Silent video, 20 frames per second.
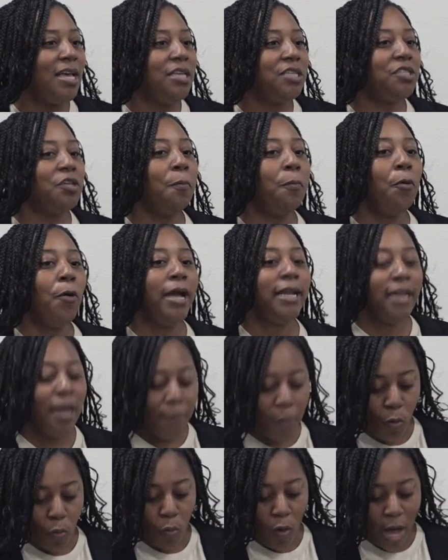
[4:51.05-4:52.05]
So point
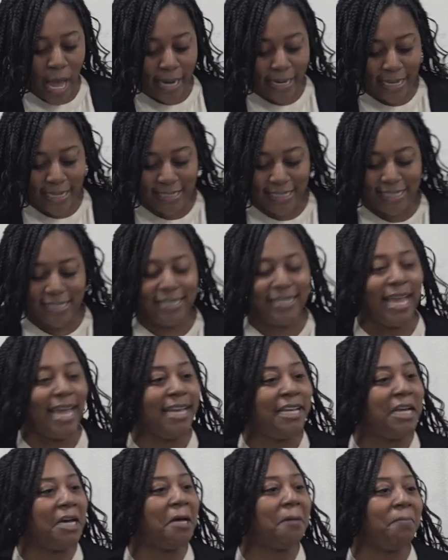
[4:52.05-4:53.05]
number one is
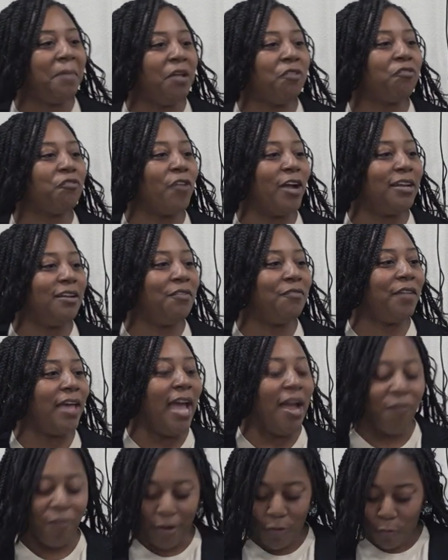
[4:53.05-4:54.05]
stand up in front of
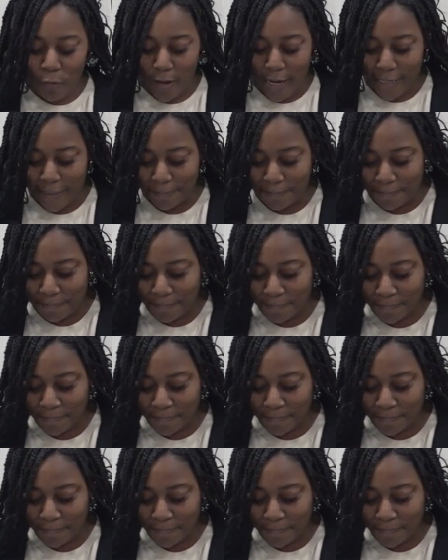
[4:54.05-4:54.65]
everyone.